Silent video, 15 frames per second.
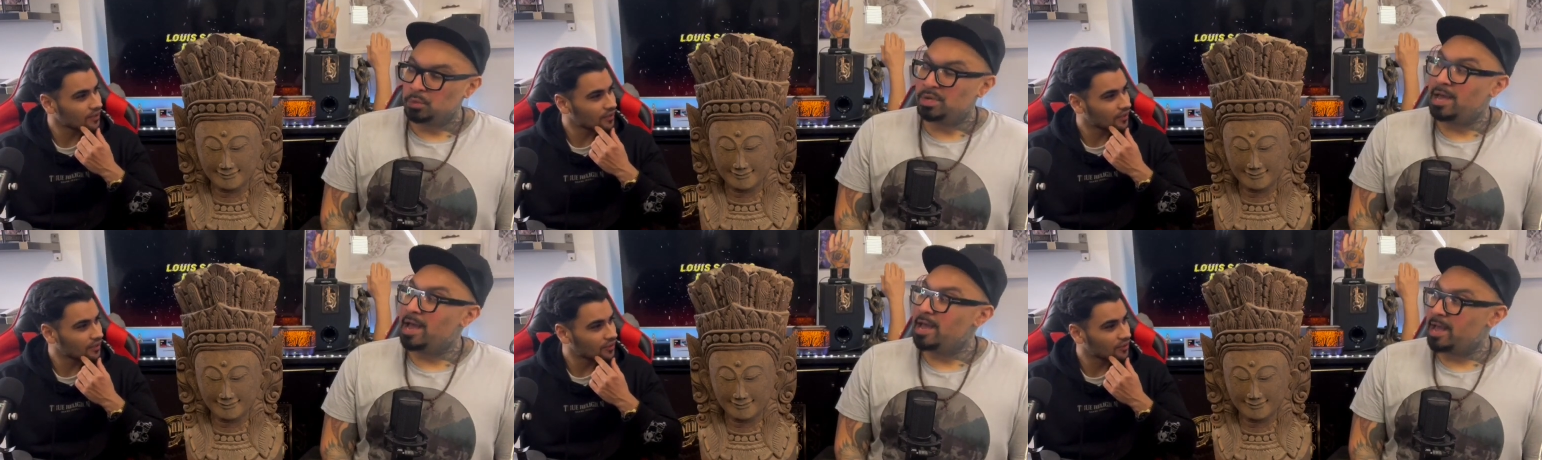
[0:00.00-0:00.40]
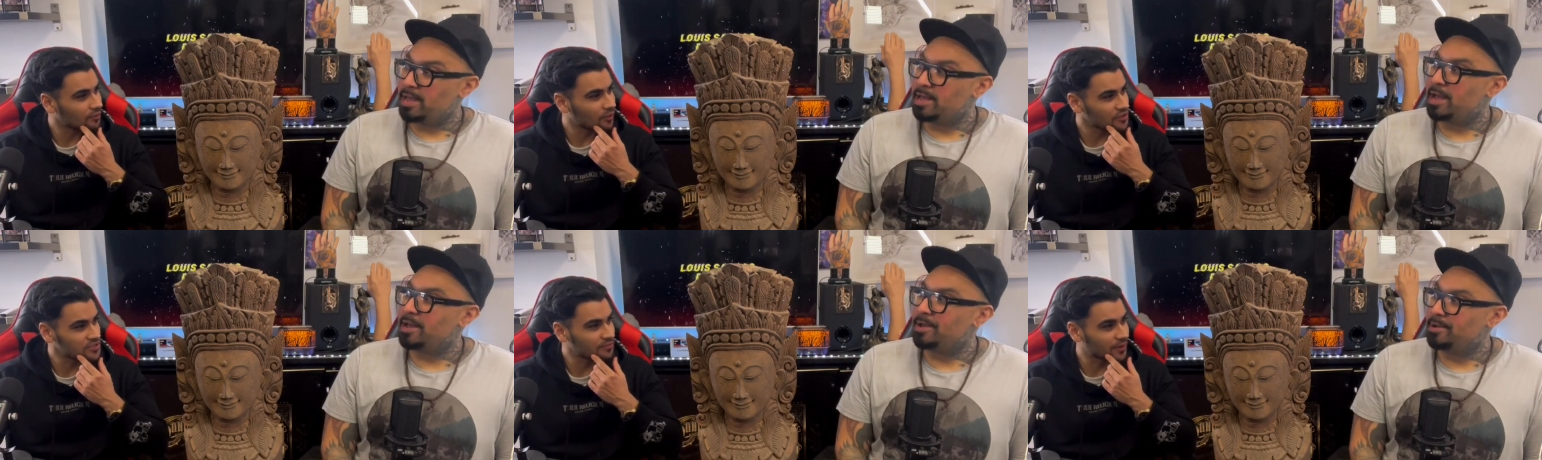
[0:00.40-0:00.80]
Speaker 1: Yeah, yeah,
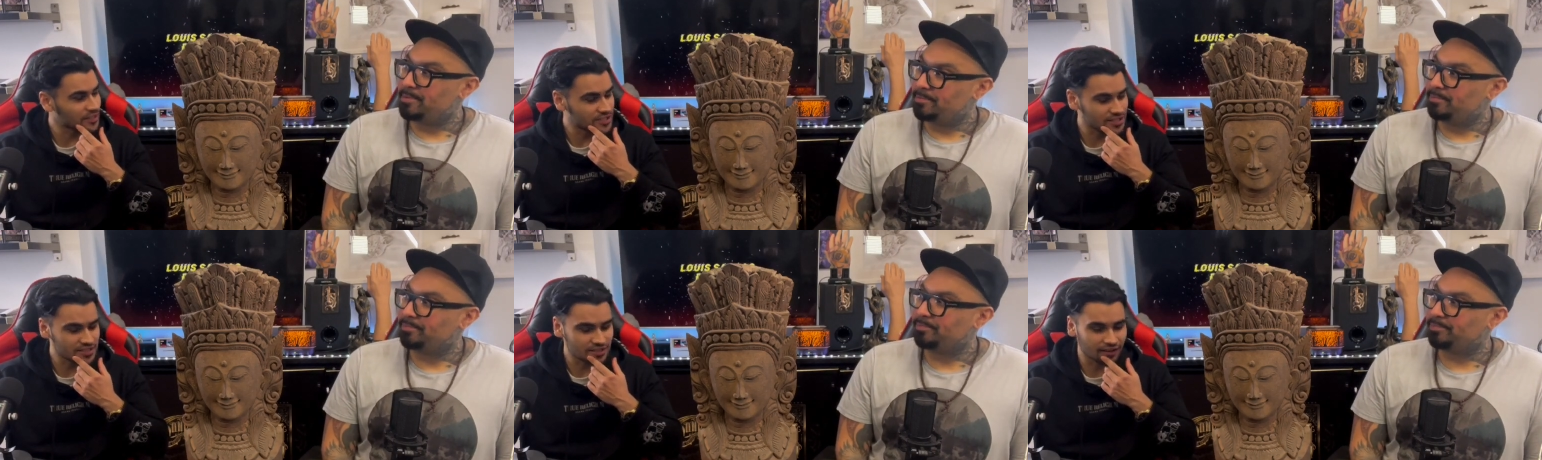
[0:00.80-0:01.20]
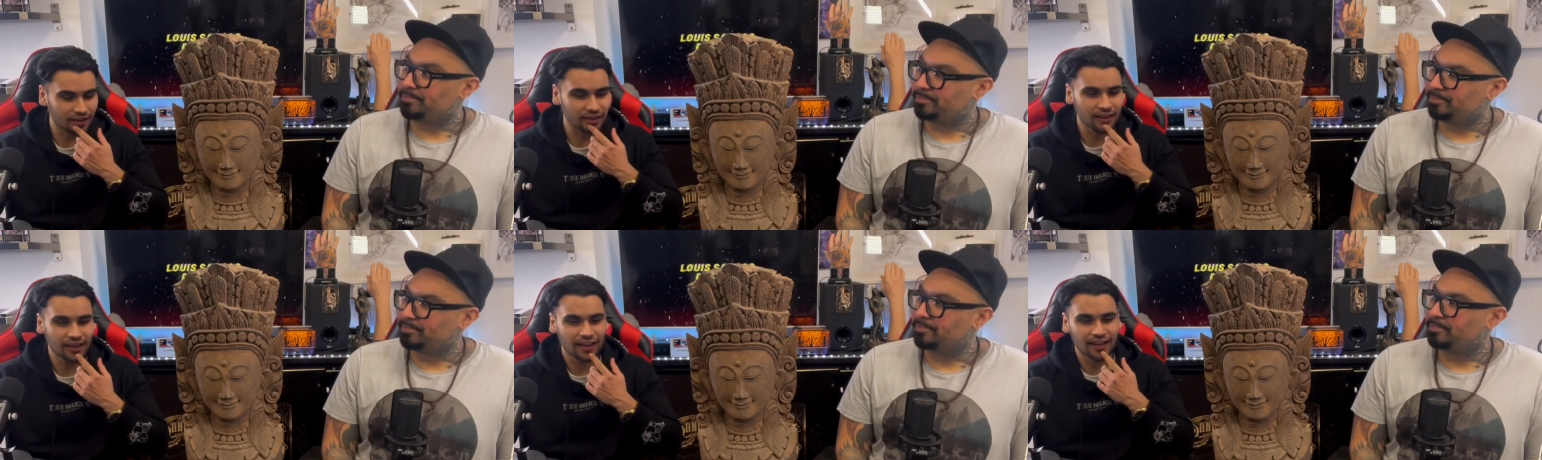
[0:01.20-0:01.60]
yeah. Boxing match last
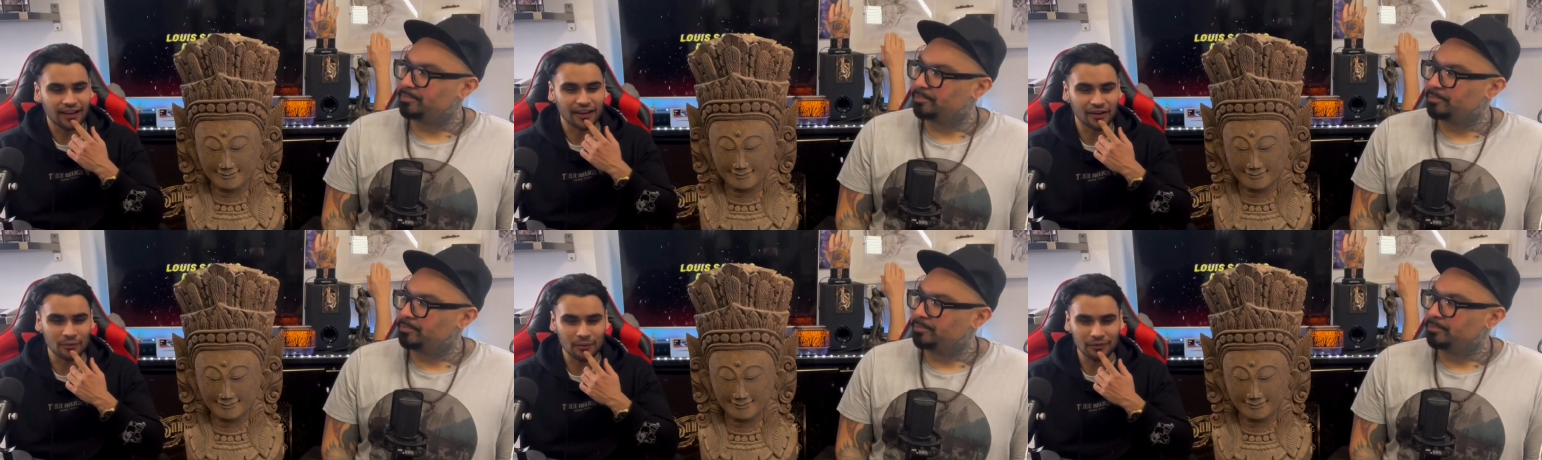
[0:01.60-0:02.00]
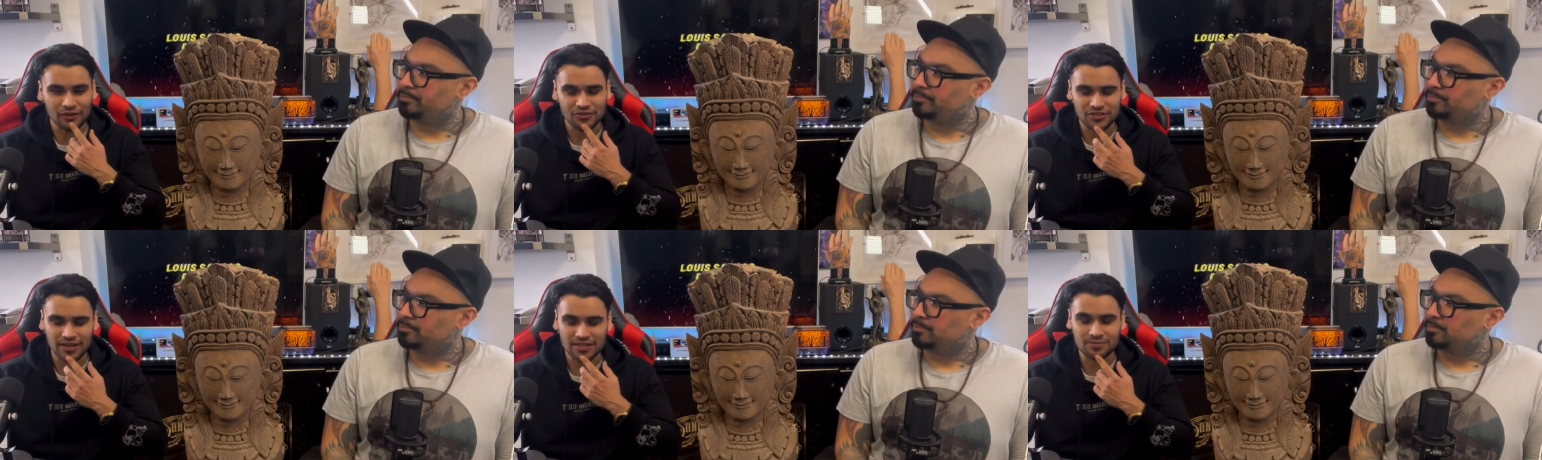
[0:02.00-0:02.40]
night. And I remember
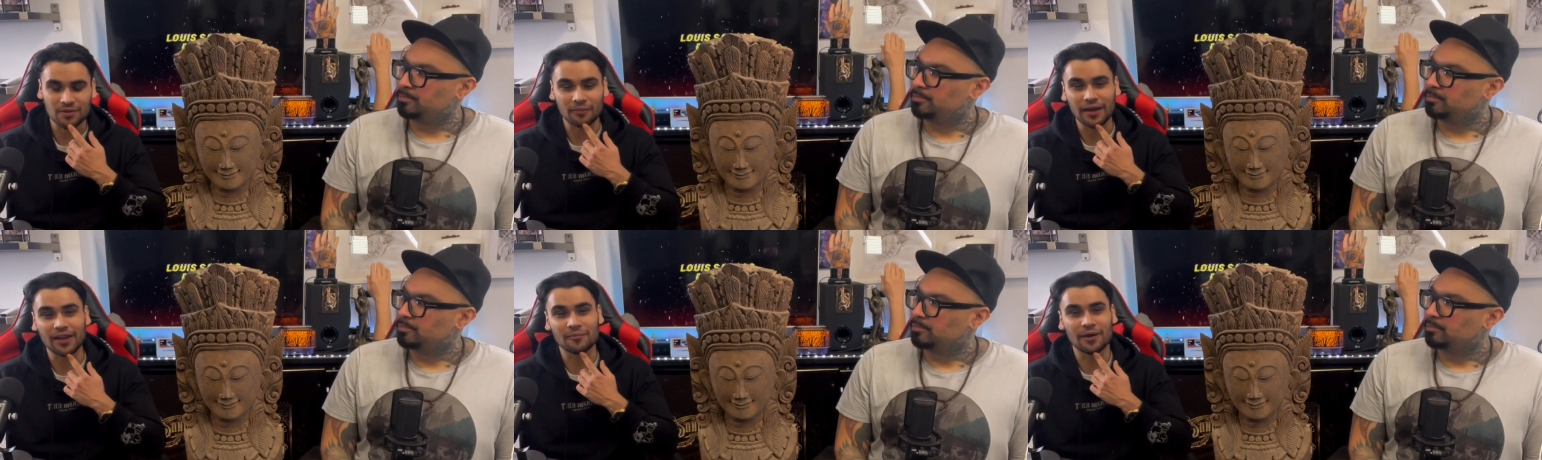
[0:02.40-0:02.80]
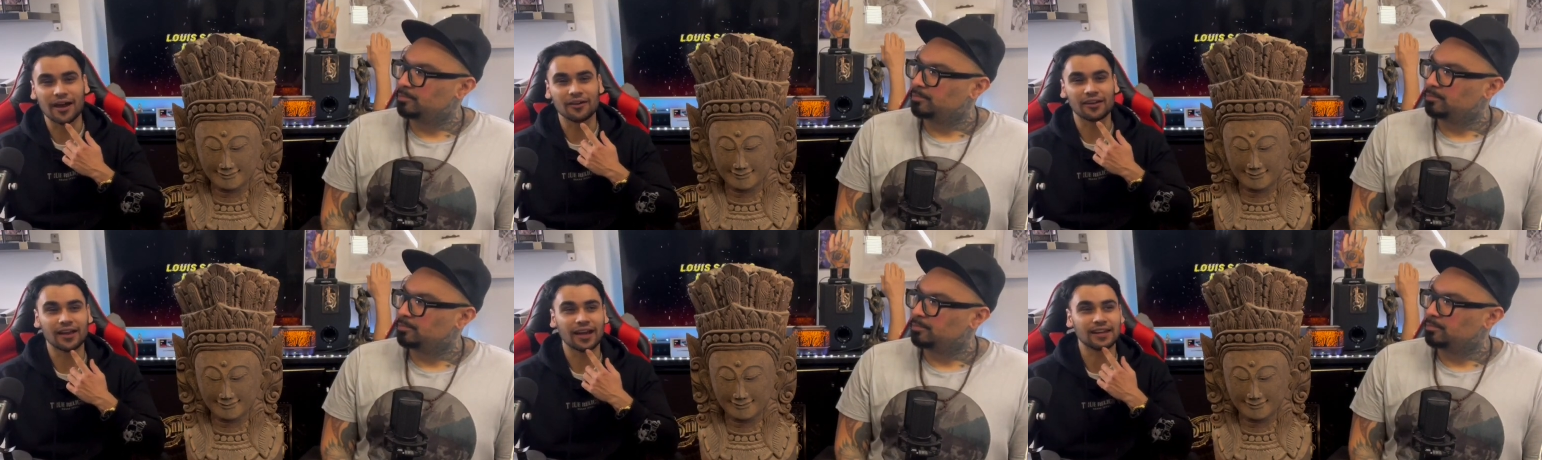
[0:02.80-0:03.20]
I was chatting to my mate
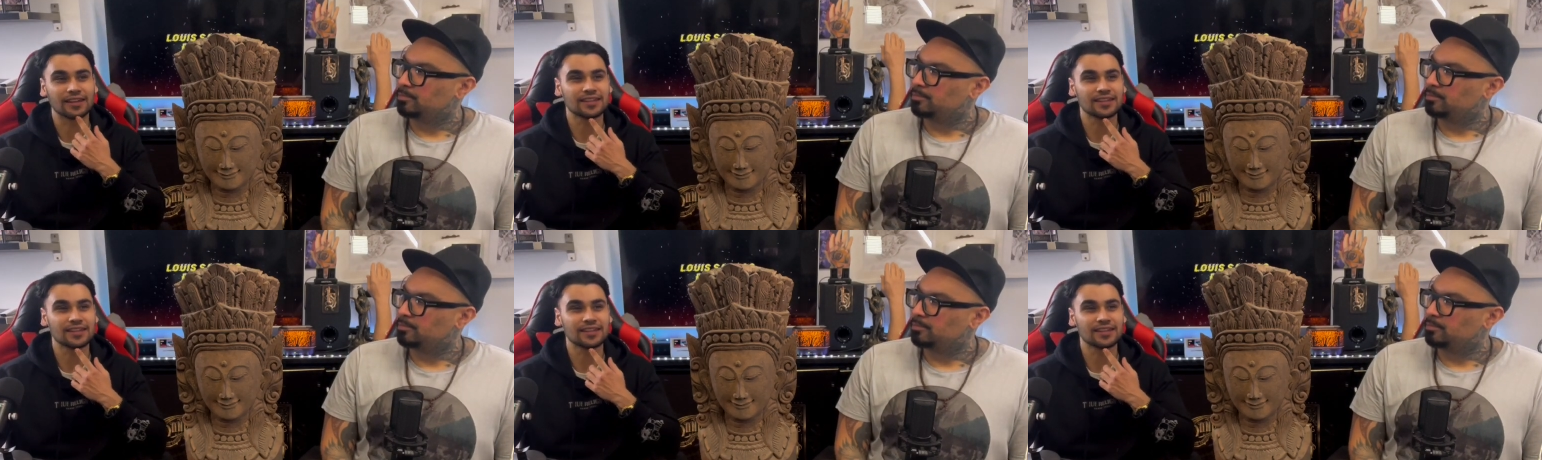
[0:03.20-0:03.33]
about it, and